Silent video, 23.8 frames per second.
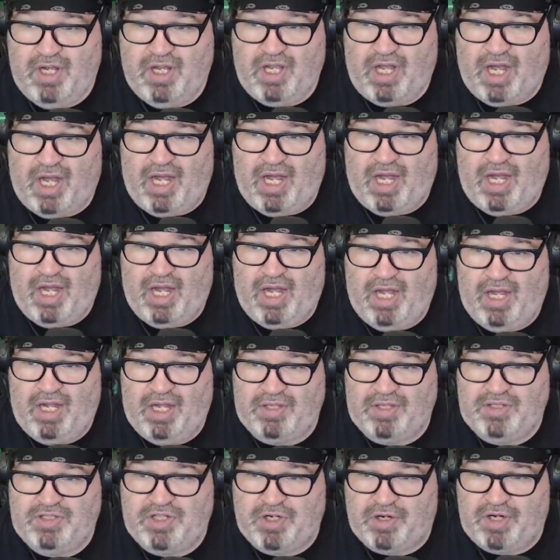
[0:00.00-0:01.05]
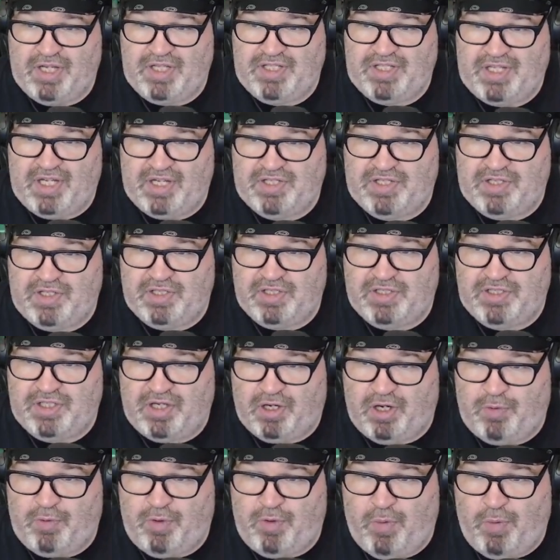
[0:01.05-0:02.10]
Dirty says,
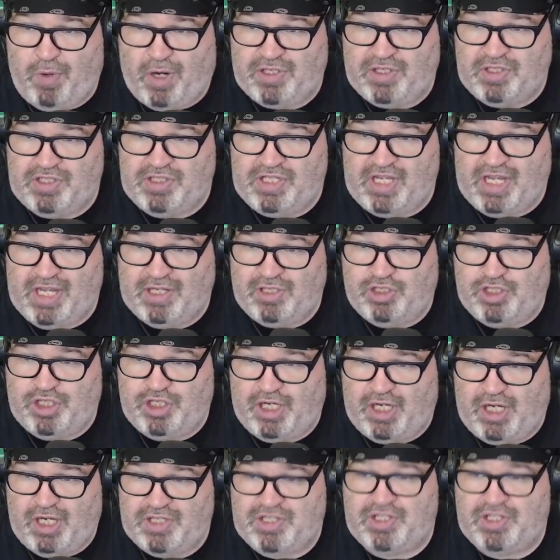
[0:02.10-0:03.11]
started rewatching TNG.